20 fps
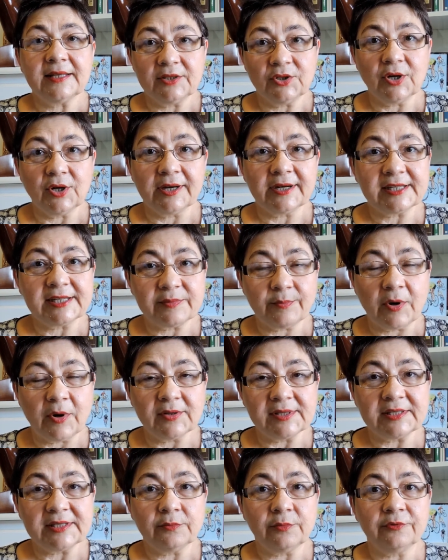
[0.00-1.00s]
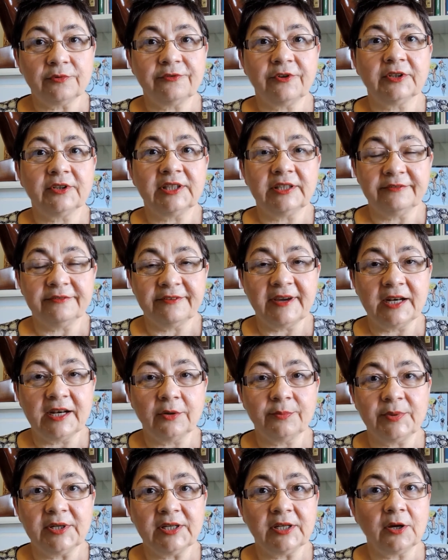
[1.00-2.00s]
that you are responsible for
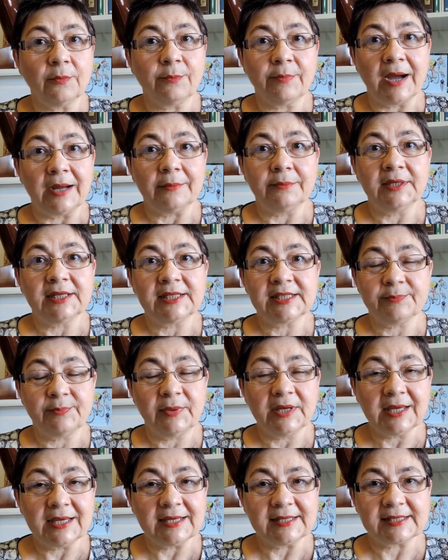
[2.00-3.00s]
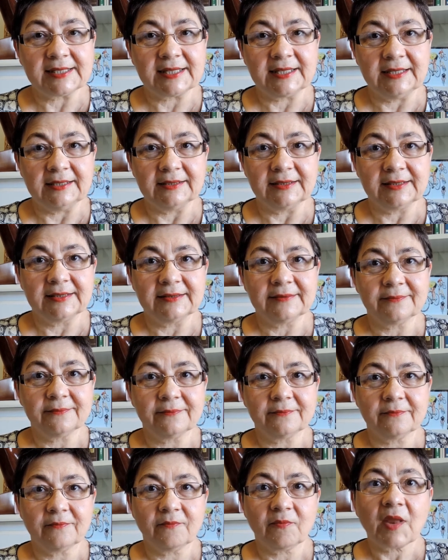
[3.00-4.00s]
developing your public speaking skills
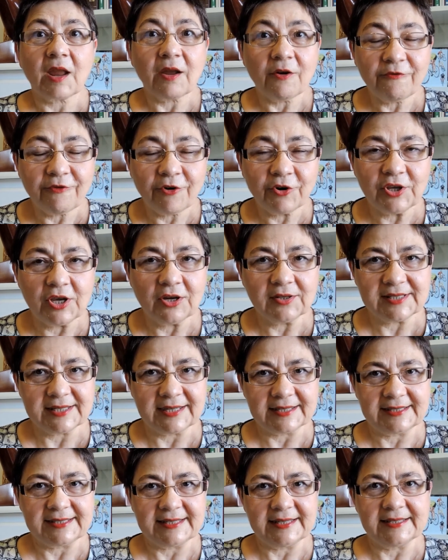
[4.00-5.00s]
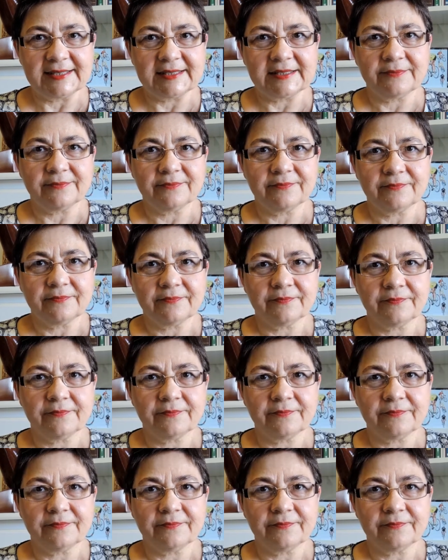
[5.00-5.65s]
for your success.